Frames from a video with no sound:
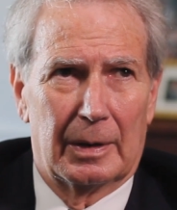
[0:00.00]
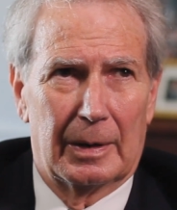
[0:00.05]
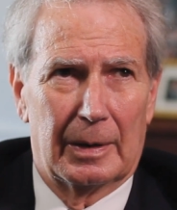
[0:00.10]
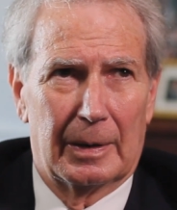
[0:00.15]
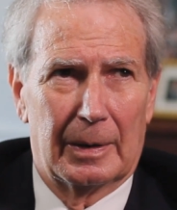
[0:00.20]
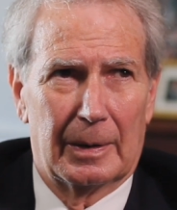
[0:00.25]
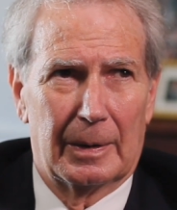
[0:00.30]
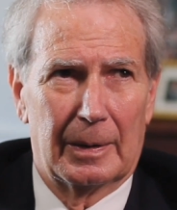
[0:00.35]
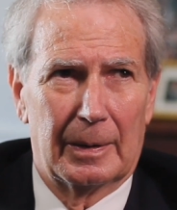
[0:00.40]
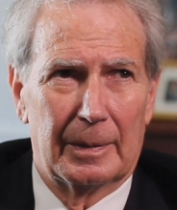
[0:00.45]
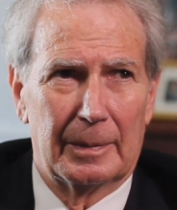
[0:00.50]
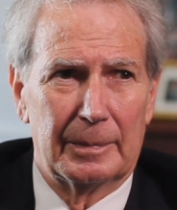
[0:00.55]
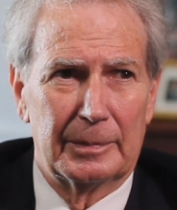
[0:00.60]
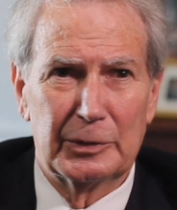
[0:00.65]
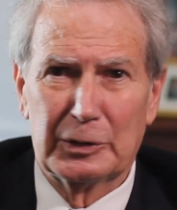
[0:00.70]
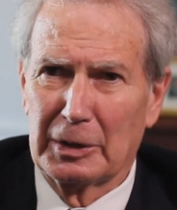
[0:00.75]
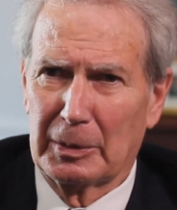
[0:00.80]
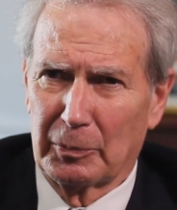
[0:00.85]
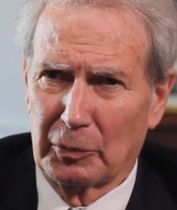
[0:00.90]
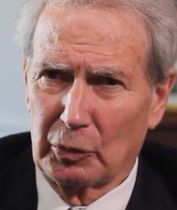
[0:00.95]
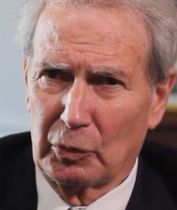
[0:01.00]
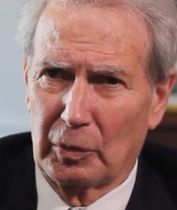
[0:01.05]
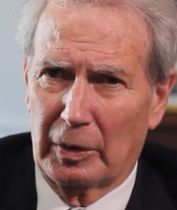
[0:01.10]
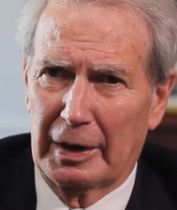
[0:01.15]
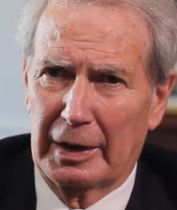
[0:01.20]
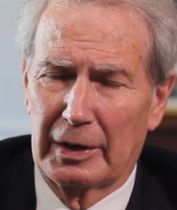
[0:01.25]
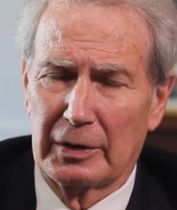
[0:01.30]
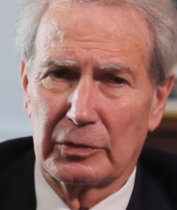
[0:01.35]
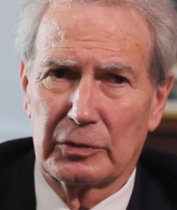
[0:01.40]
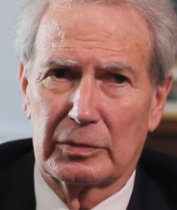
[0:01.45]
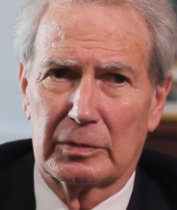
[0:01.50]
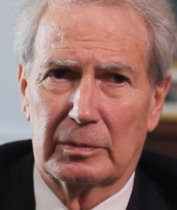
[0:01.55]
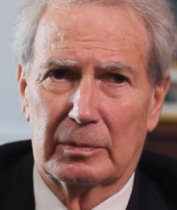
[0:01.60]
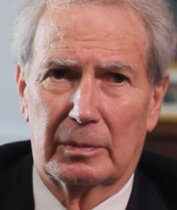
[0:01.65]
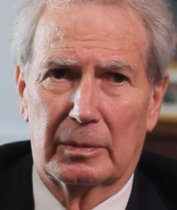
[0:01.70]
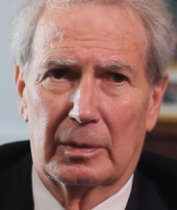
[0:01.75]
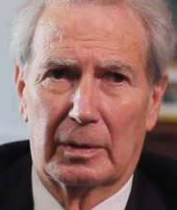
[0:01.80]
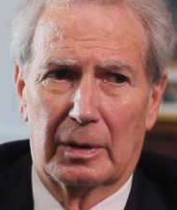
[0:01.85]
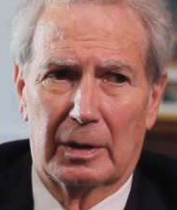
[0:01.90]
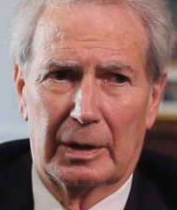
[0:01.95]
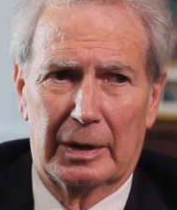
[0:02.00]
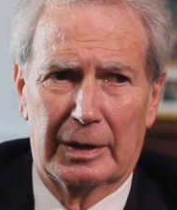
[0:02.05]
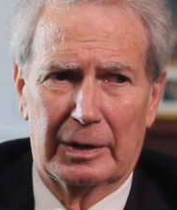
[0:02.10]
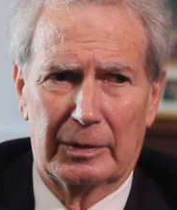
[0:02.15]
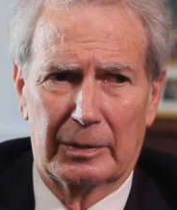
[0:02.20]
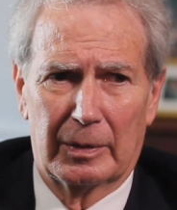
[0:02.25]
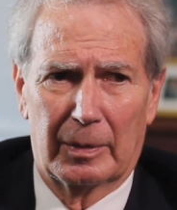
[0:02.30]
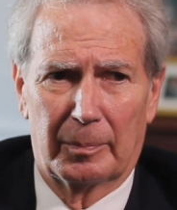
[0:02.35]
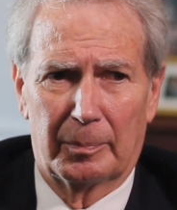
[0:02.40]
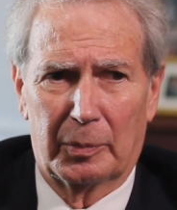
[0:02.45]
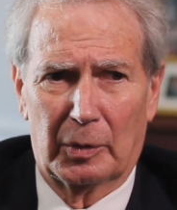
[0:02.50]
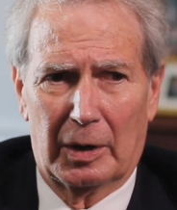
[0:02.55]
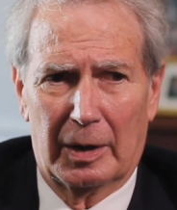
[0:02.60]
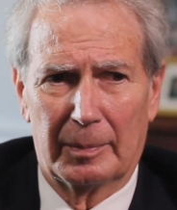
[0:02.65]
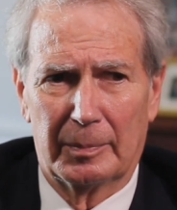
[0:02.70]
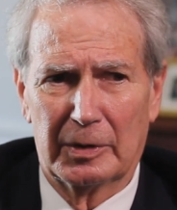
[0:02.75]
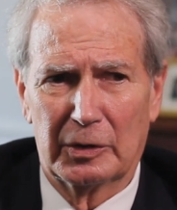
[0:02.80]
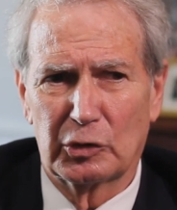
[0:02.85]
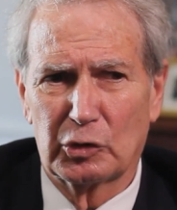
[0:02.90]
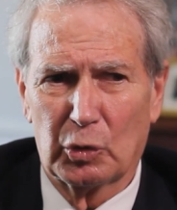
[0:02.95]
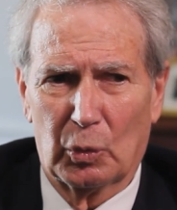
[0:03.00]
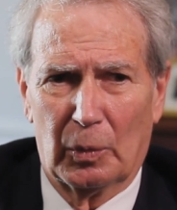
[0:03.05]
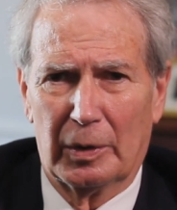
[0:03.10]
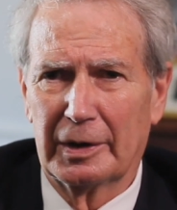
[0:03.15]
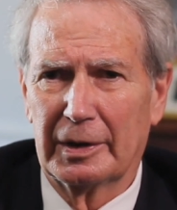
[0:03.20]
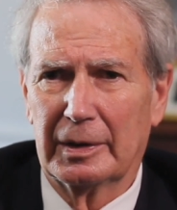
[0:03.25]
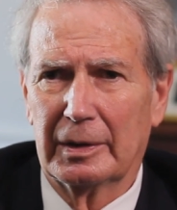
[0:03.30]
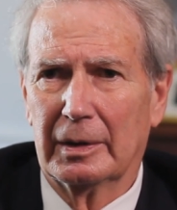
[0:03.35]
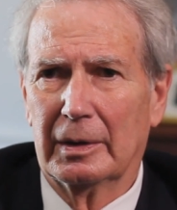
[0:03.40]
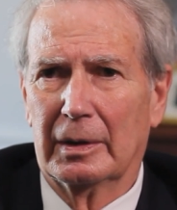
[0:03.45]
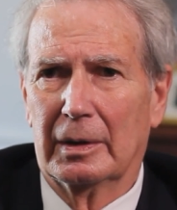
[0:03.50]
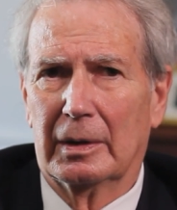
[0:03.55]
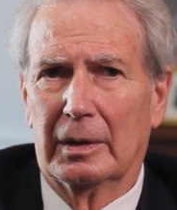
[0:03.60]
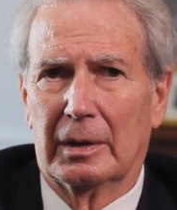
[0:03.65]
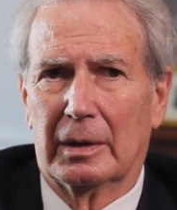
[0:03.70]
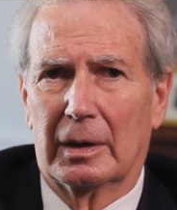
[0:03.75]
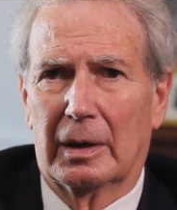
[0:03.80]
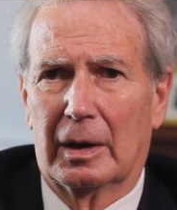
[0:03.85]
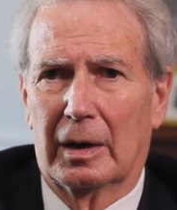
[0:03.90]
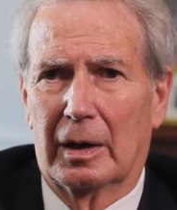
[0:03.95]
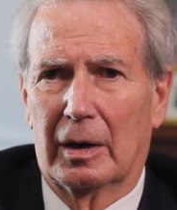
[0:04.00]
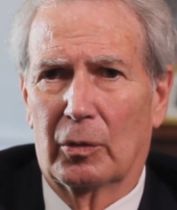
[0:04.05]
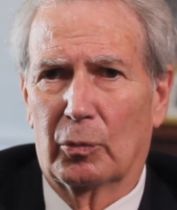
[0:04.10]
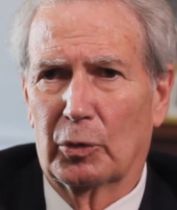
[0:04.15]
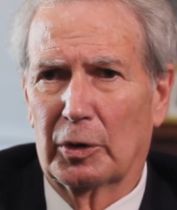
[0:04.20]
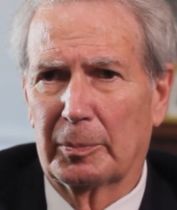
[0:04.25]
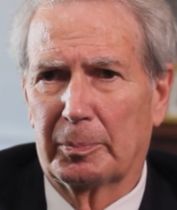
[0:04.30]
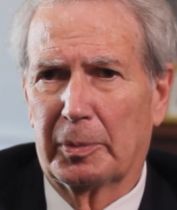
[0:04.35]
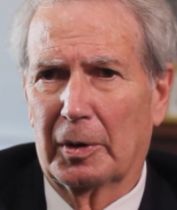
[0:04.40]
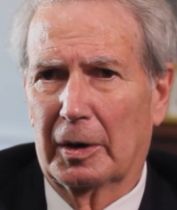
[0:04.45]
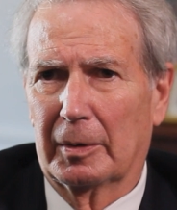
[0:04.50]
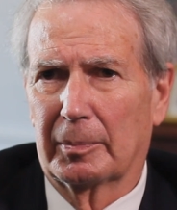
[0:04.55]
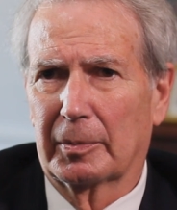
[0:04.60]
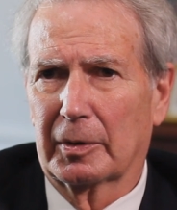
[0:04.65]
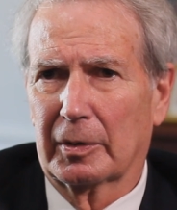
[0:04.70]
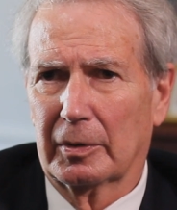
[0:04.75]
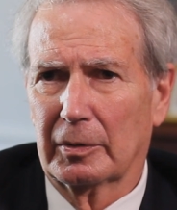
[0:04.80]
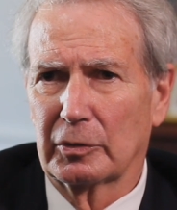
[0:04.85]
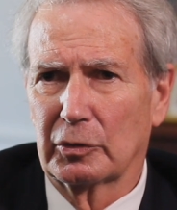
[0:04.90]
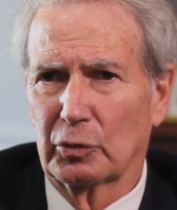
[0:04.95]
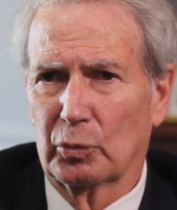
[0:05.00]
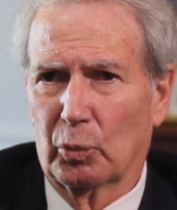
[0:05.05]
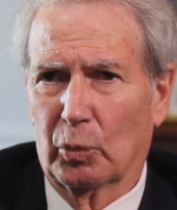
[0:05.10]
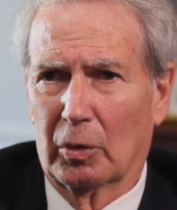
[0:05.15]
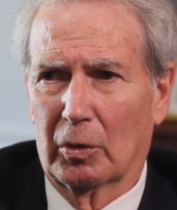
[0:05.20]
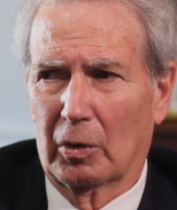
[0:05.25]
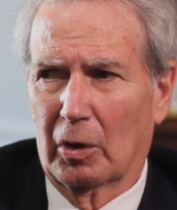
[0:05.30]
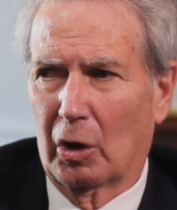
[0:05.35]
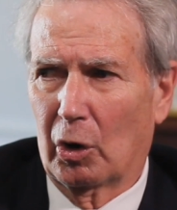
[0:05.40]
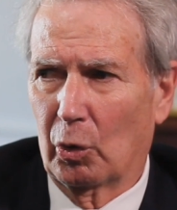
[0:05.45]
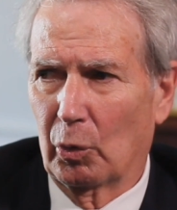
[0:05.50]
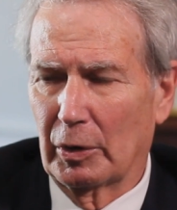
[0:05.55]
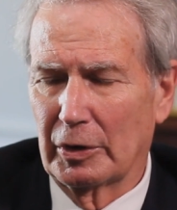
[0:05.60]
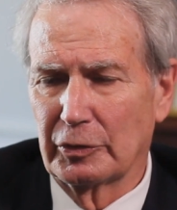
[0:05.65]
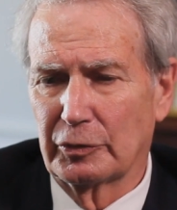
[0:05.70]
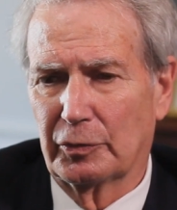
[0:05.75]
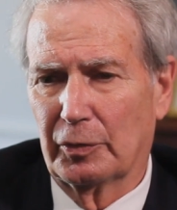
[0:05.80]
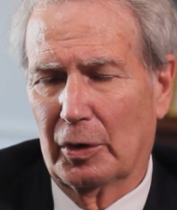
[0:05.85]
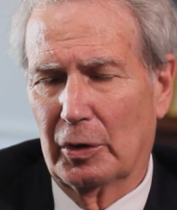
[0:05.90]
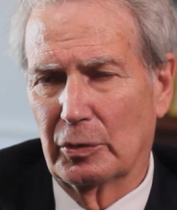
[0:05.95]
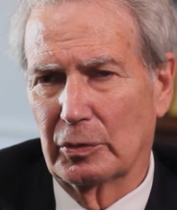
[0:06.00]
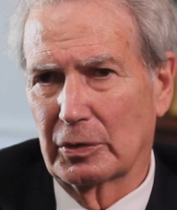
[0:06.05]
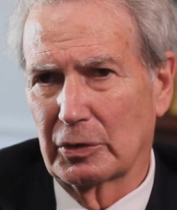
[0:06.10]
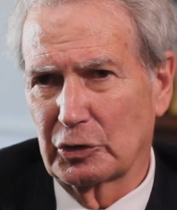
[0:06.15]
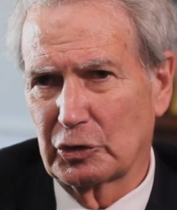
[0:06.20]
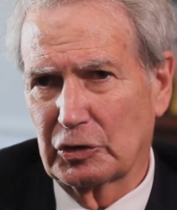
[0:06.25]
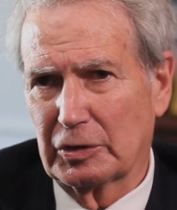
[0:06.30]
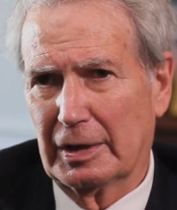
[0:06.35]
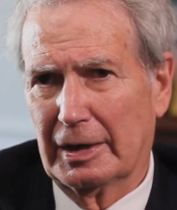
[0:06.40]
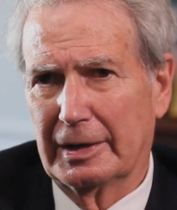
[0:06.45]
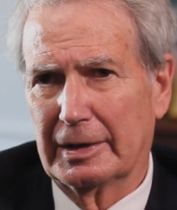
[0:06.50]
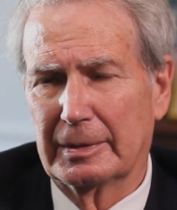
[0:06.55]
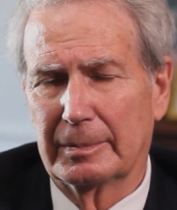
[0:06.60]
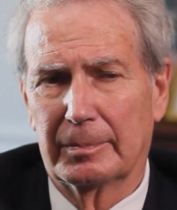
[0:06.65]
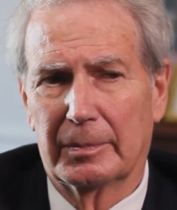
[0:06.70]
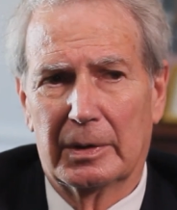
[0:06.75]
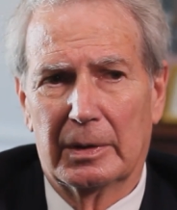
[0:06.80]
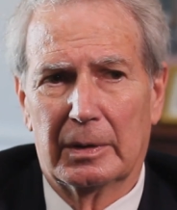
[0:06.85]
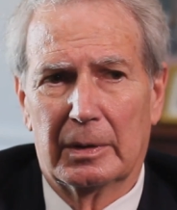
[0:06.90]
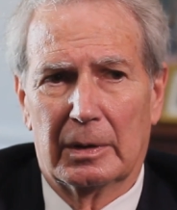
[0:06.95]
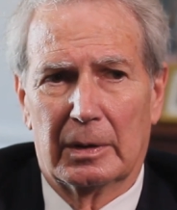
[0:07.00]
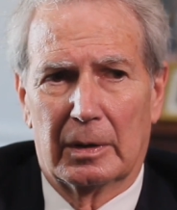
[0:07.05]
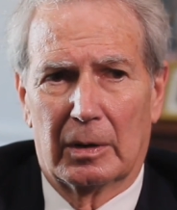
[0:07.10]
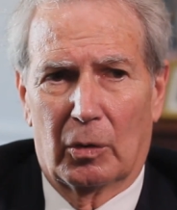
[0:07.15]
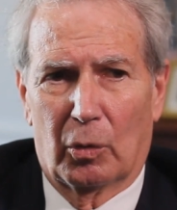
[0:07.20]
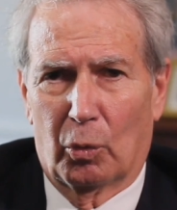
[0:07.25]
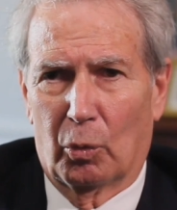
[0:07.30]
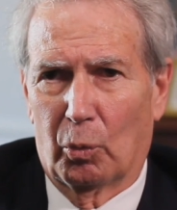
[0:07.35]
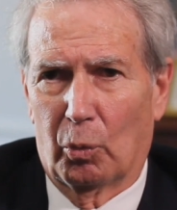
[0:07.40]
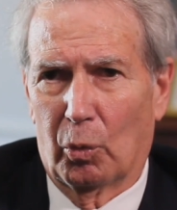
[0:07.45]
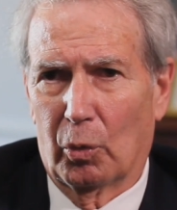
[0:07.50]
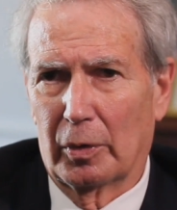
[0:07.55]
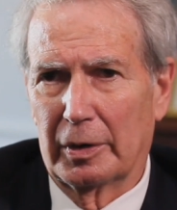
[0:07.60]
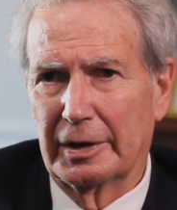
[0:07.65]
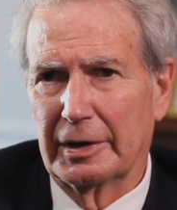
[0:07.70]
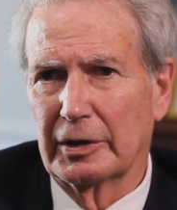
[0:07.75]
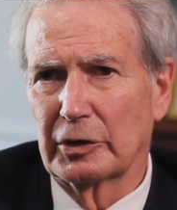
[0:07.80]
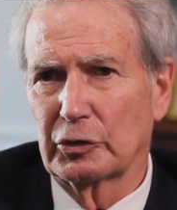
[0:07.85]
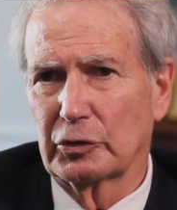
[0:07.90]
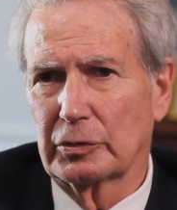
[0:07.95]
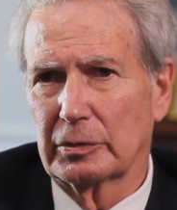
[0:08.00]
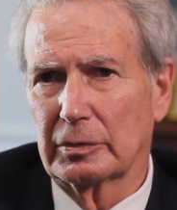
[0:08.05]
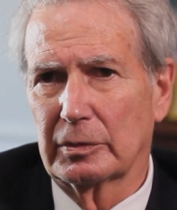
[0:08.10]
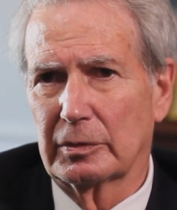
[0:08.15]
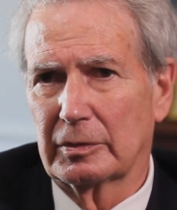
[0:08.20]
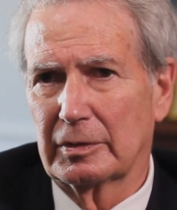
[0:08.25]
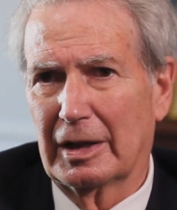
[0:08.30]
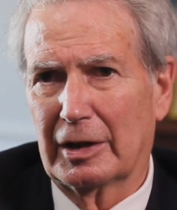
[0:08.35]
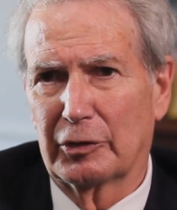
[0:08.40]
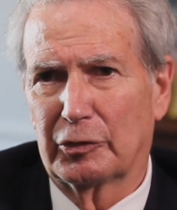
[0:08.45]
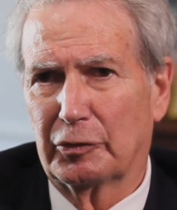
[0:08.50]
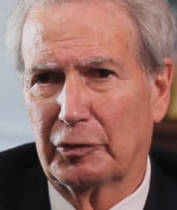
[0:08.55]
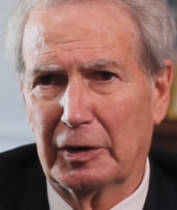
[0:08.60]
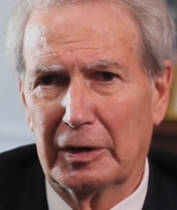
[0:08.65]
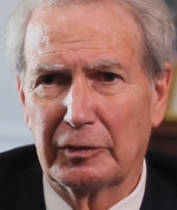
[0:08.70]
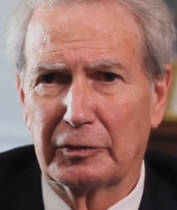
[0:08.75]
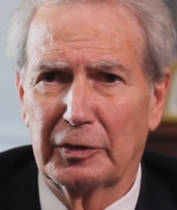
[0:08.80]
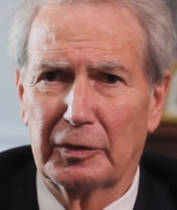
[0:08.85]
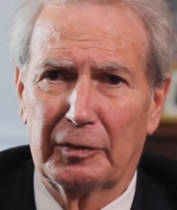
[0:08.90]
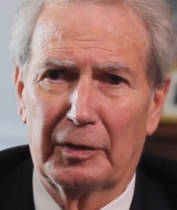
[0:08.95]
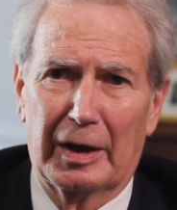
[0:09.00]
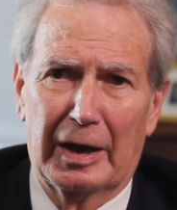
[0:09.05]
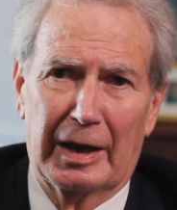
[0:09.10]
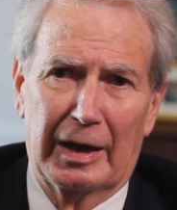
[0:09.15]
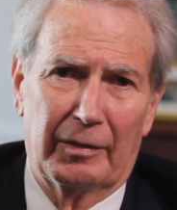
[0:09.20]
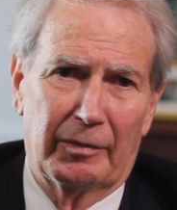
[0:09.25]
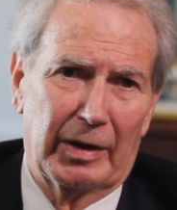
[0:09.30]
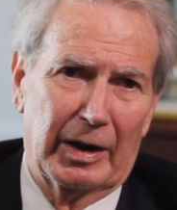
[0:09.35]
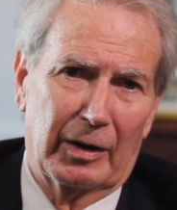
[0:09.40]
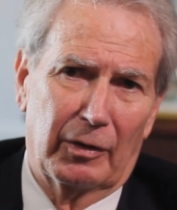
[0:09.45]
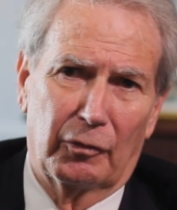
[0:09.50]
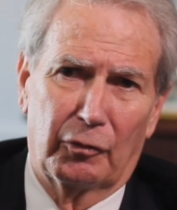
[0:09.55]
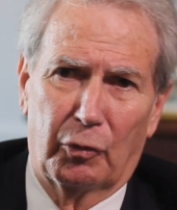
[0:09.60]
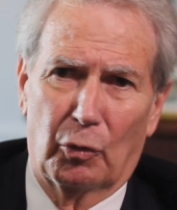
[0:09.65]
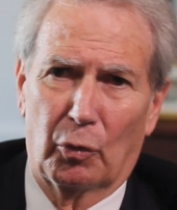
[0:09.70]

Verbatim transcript: uh, Democrats and uh, probably 20 uh, Republicans will always vote the same on war issues. That's 55 out of